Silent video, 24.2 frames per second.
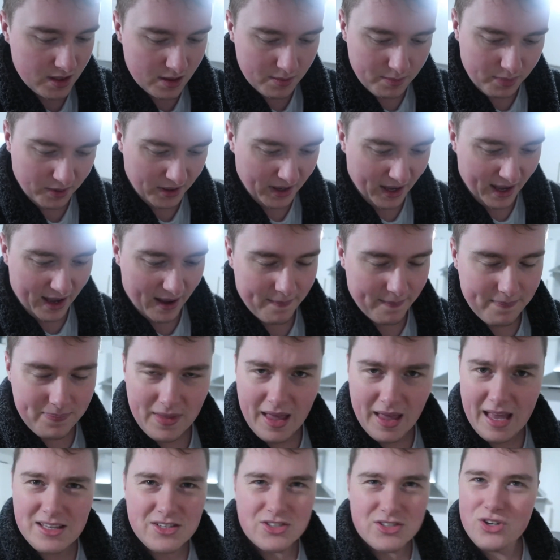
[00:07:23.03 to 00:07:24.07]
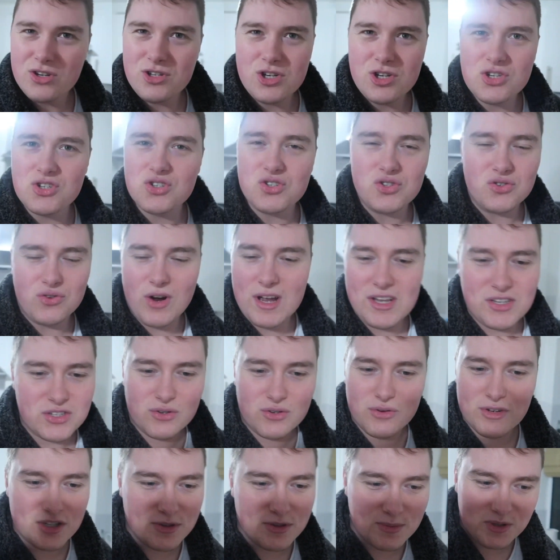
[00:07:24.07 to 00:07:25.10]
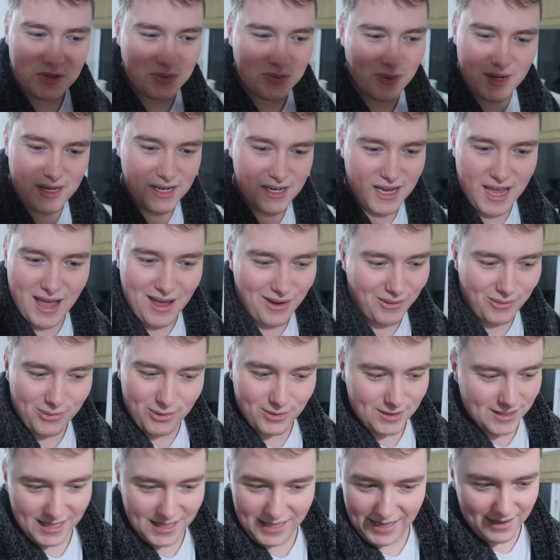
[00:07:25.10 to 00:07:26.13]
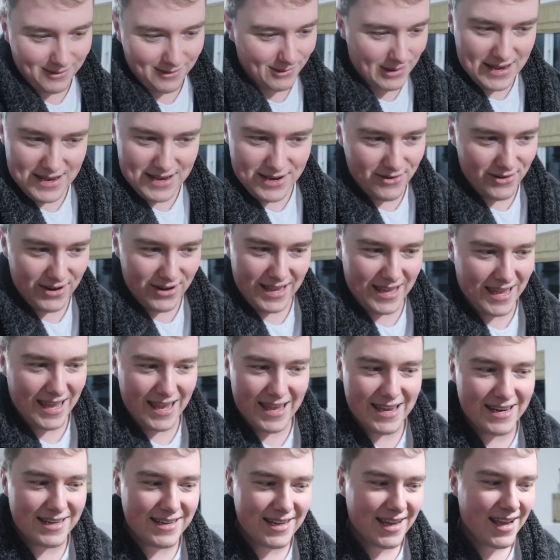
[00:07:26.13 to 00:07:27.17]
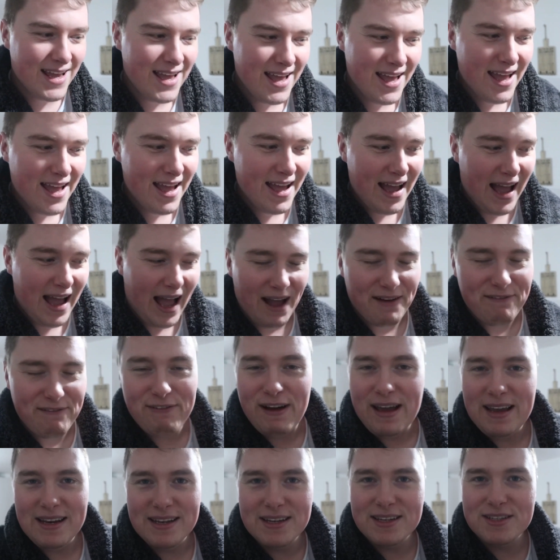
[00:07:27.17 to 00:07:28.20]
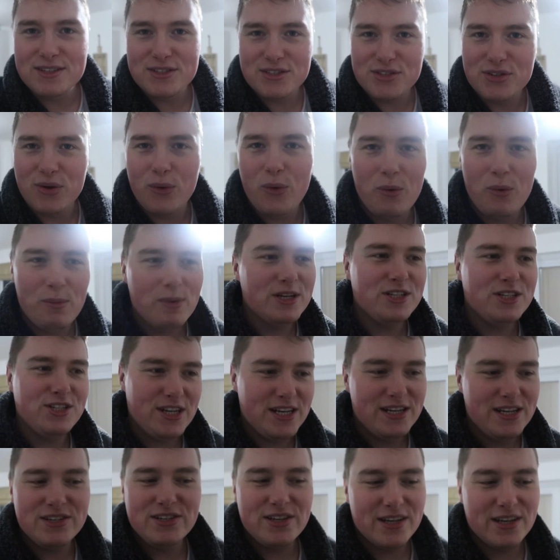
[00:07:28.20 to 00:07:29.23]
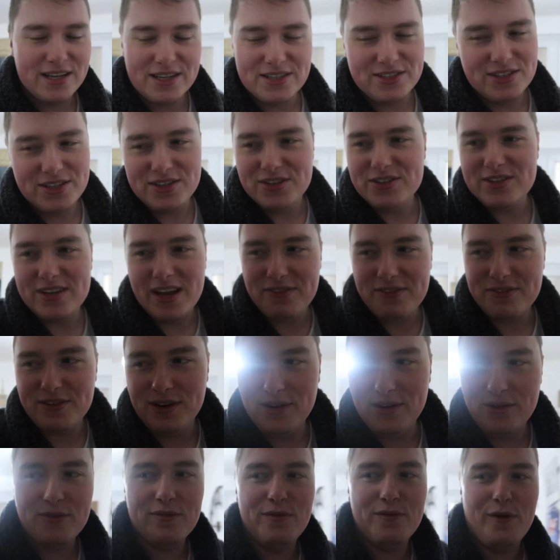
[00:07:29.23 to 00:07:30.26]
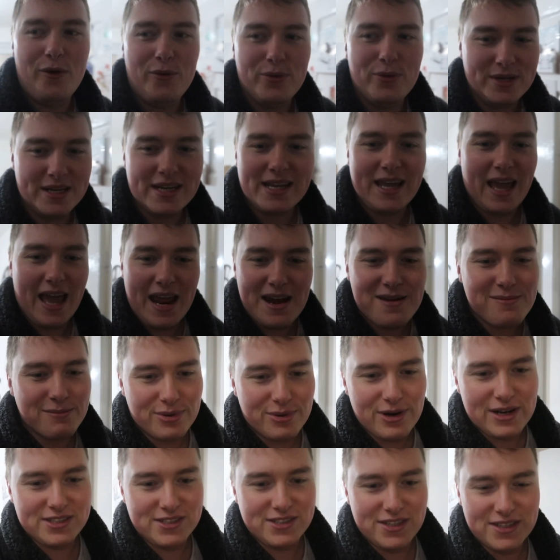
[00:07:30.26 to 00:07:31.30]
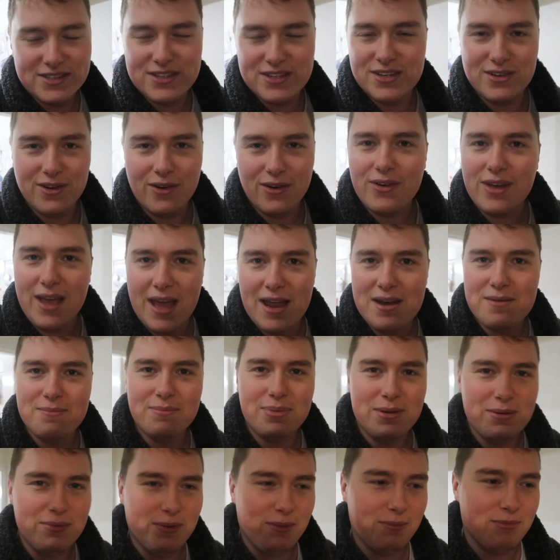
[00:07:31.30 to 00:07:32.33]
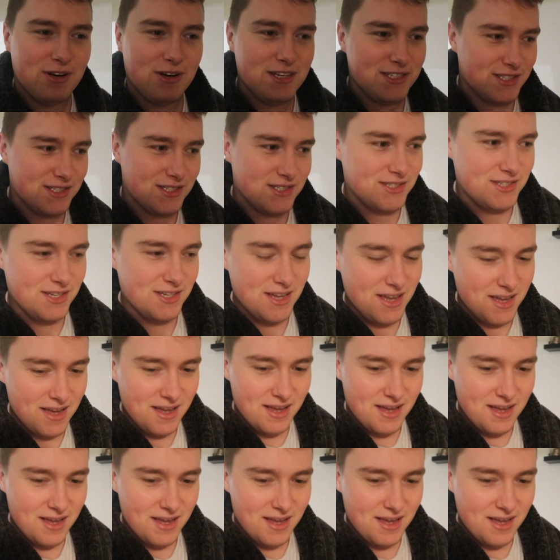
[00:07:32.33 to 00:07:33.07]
But yeah, it's such a stress Christmas when you get older. Like when you're a kid, I find it so much easier because you just have to look forward to getting presents and not getting people presents.